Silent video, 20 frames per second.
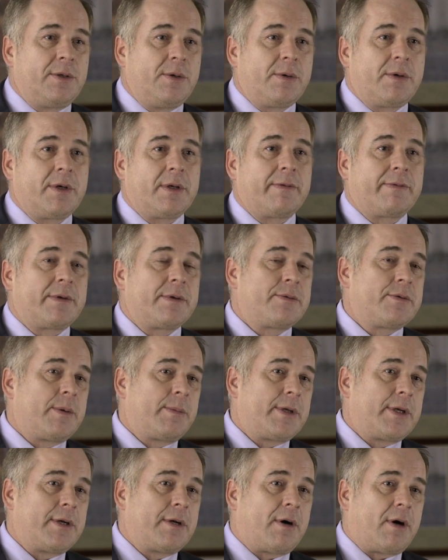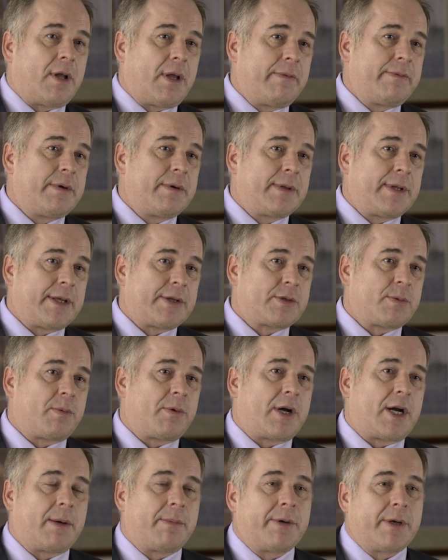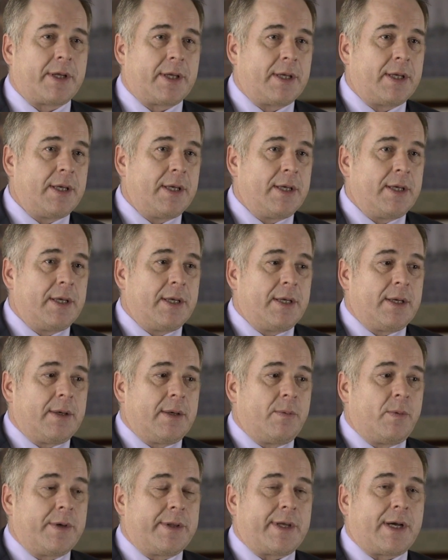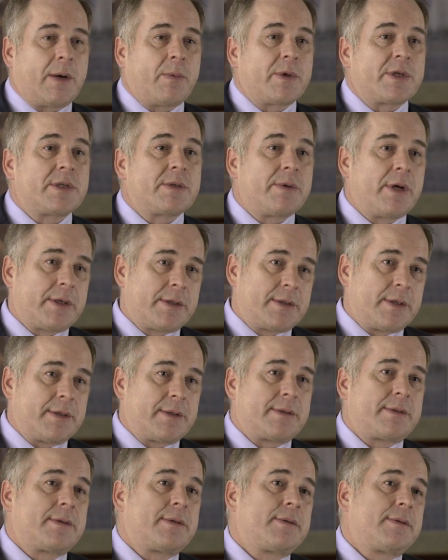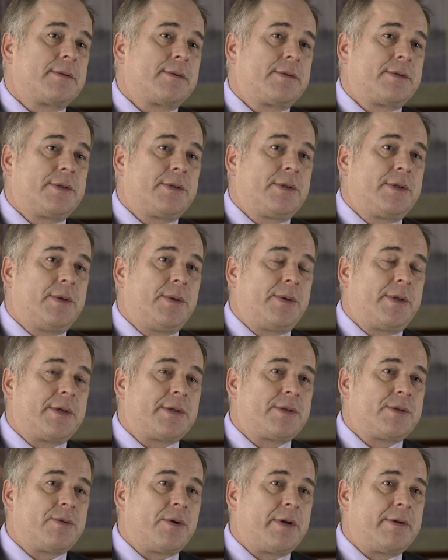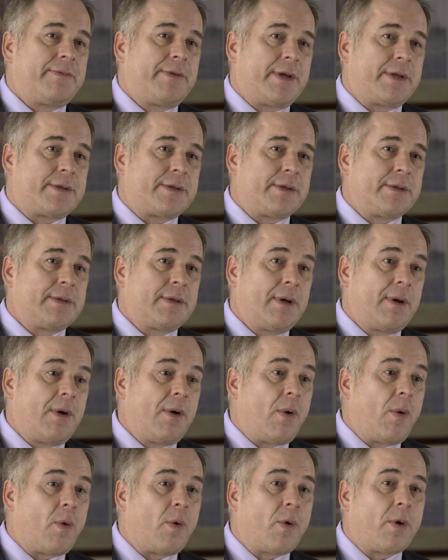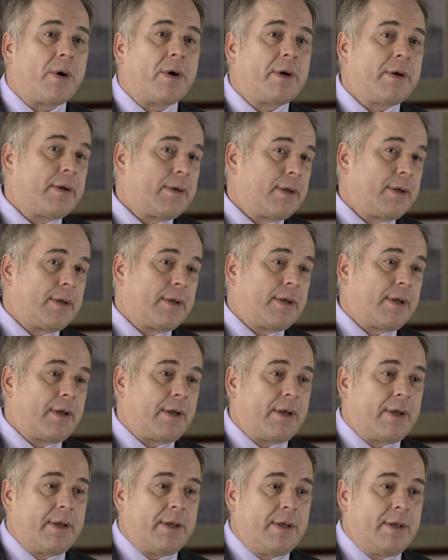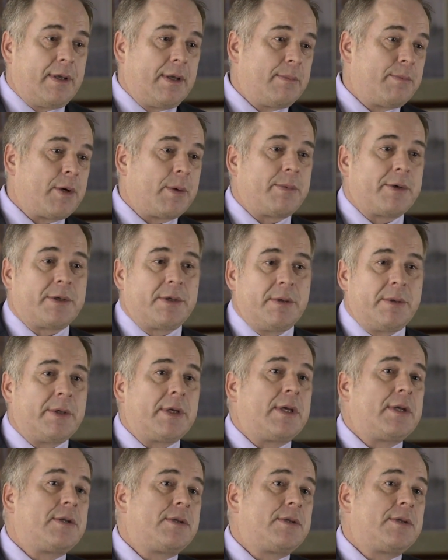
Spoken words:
you could have contributed all of your intellectual property without restrictions to this joint venture or in perpetuity